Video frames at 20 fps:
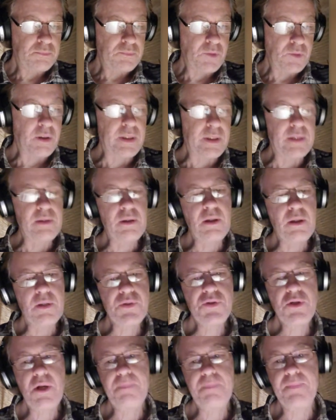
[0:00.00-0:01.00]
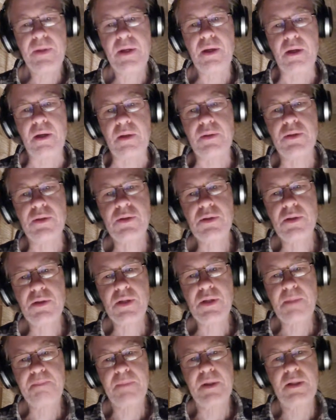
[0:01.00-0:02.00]
All right, look, I'll stop there. Does
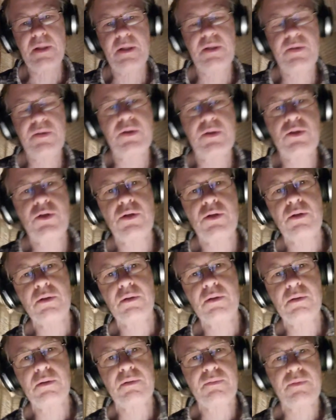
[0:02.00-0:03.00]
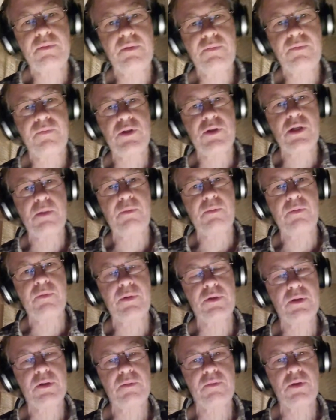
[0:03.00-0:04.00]
that mean anything to you that fits in with
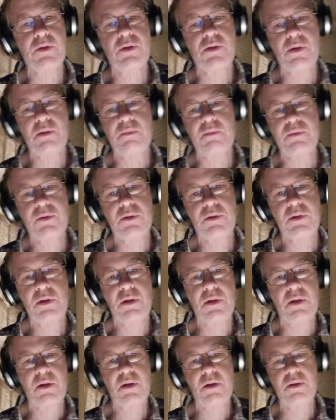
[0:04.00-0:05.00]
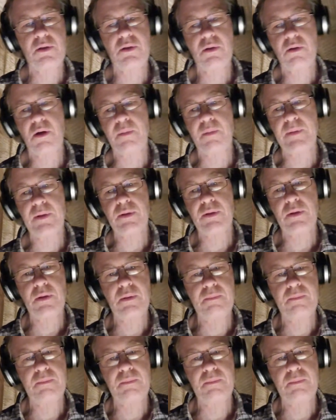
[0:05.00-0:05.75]
what you've just said? Can you comment there?